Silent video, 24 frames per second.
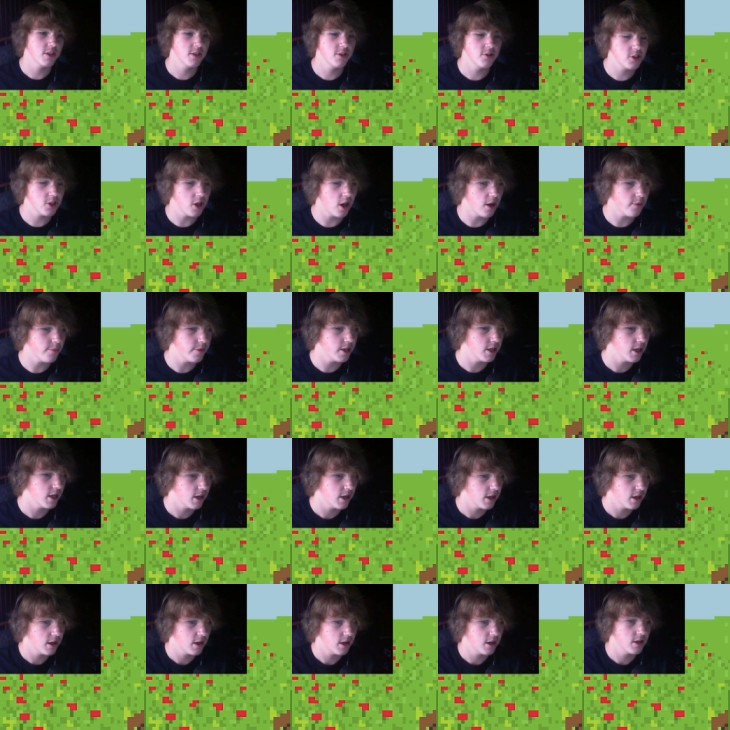You saw me.
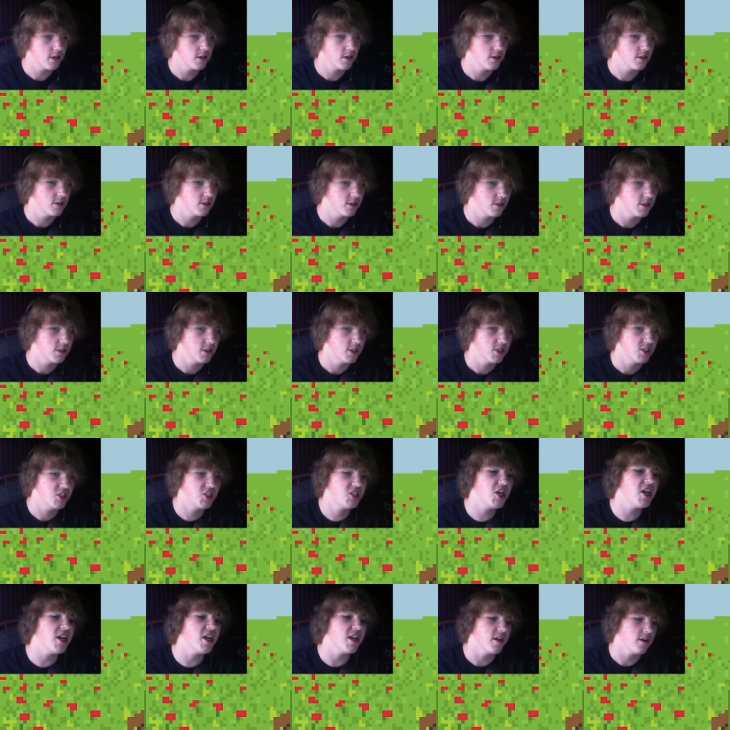
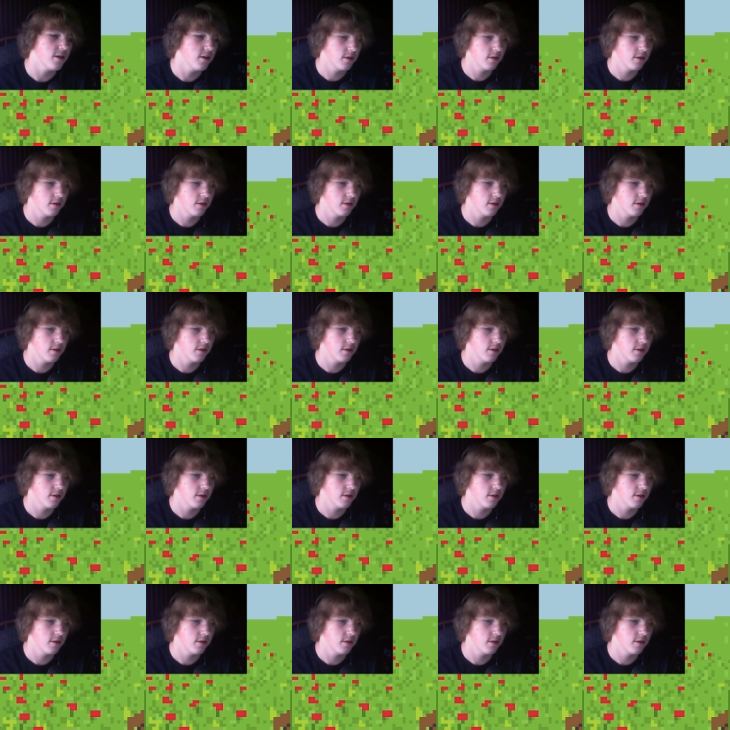Shit!